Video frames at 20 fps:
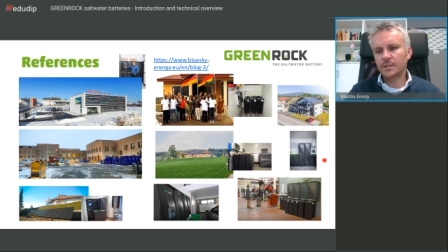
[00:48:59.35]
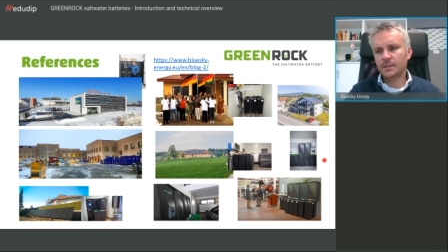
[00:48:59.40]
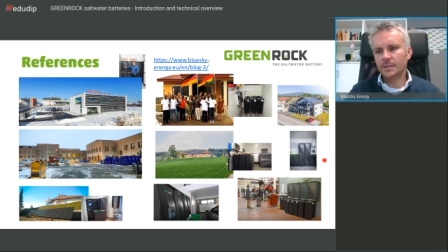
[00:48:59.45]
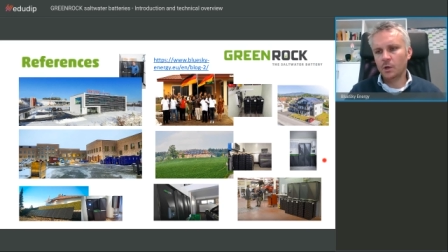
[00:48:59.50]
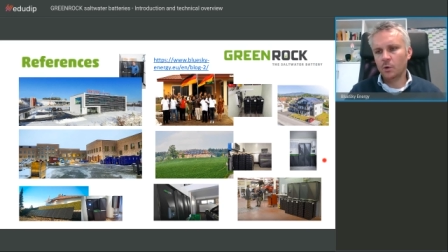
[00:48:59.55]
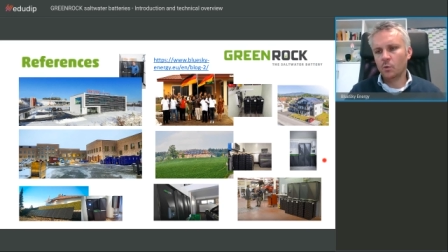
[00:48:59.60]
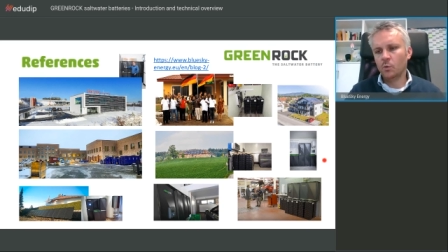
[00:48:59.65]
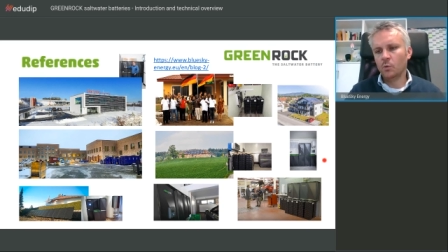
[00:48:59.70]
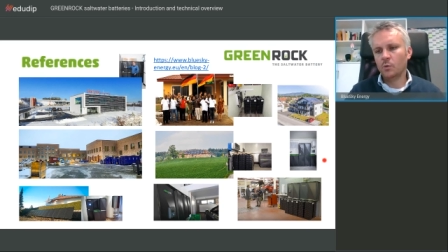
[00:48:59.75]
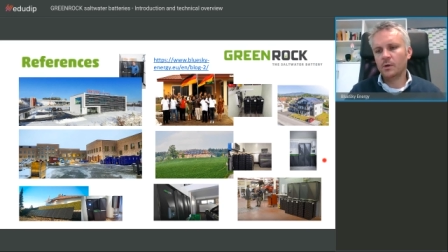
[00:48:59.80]
We
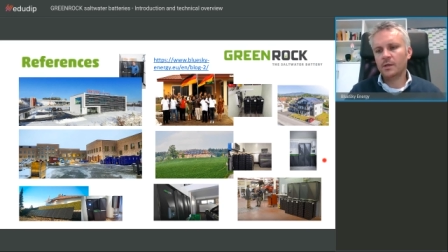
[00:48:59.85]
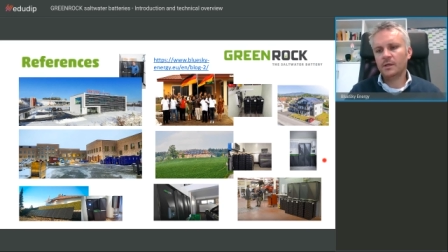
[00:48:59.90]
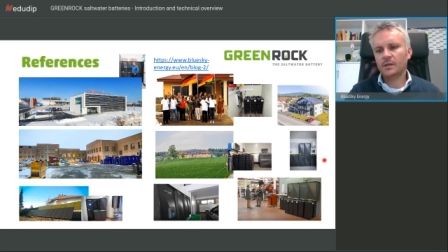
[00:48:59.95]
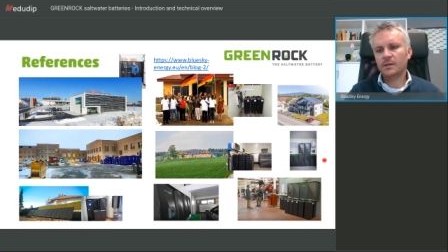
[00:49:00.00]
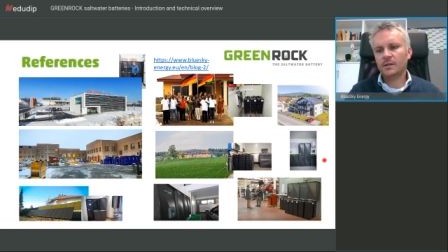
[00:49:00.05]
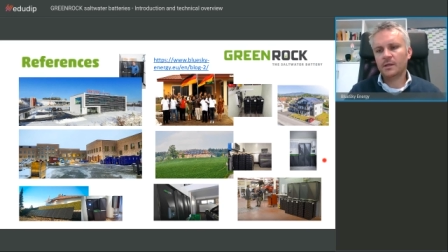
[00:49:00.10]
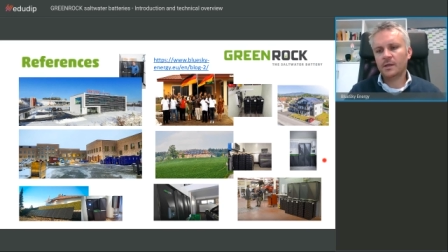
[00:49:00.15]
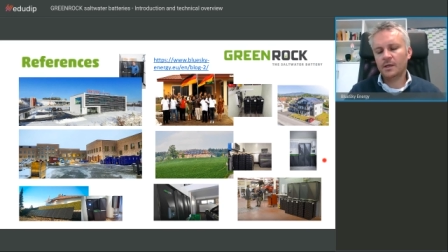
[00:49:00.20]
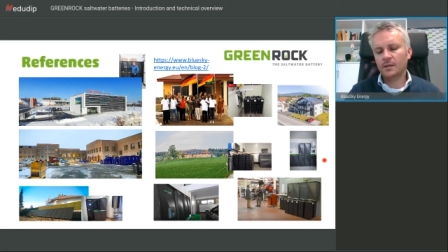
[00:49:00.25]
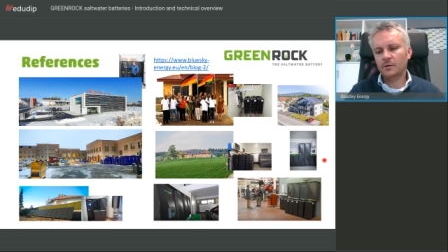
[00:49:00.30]
do have a
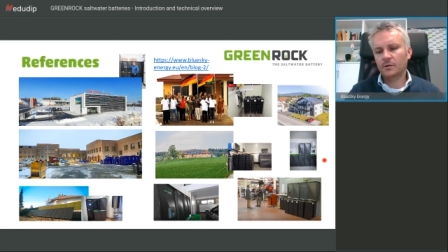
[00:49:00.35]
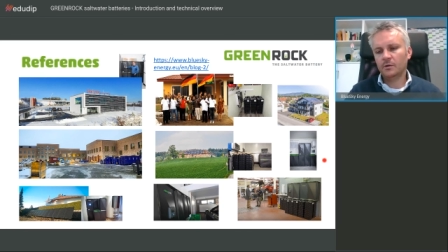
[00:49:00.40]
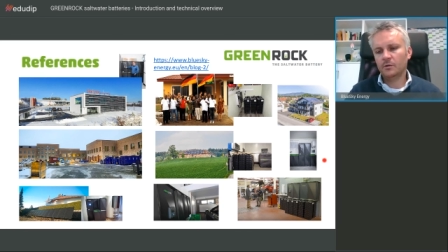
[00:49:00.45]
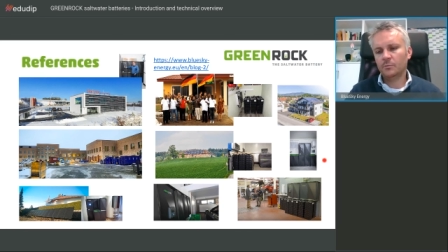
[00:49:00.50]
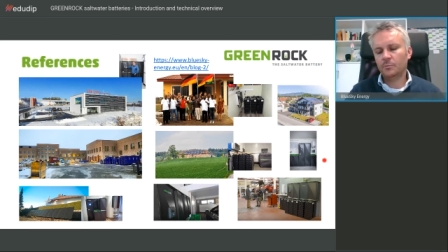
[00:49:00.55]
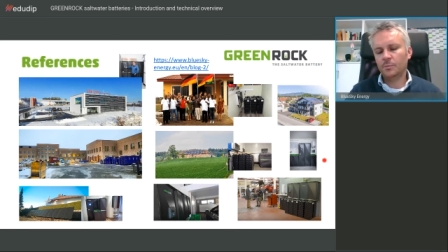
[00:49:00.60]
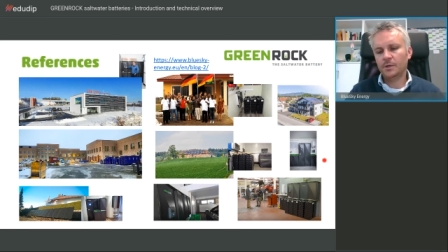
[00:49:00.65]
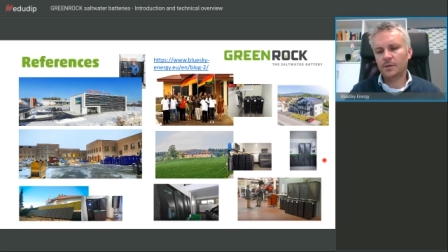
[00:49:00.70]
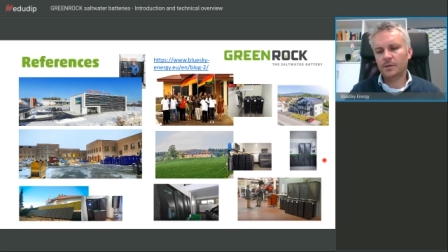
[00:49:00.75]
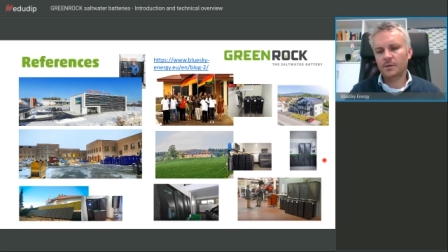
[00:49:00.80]
concept right
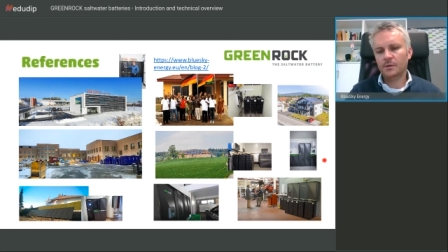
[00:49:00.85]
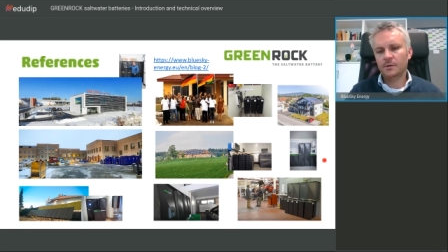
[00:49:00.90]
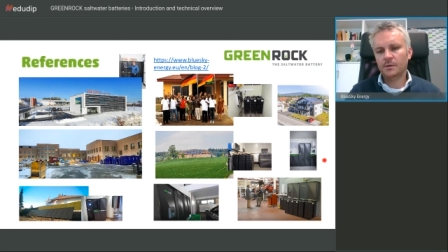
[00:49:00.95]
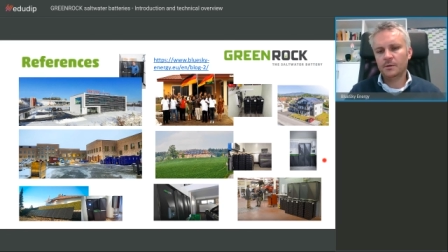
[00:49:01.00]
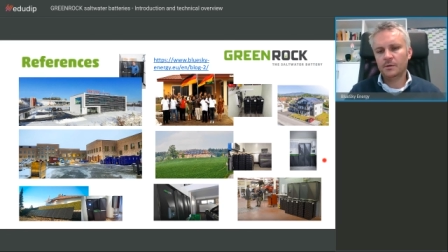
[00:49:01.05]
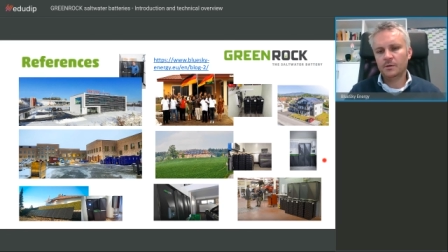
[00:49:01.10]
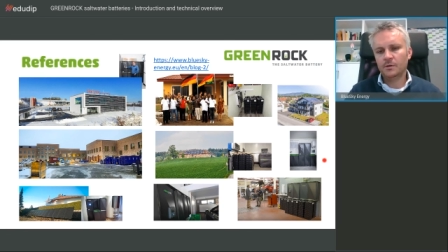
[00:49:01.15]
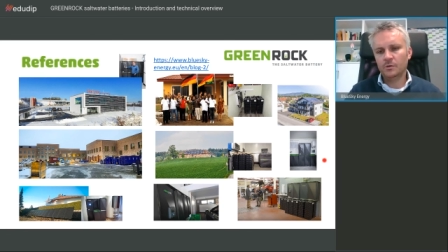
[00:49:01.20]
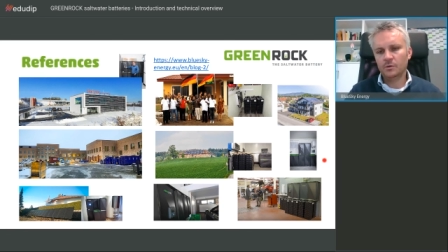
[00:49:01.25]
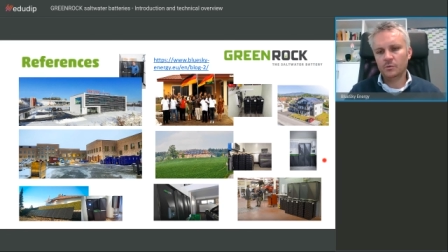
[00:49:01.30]
there.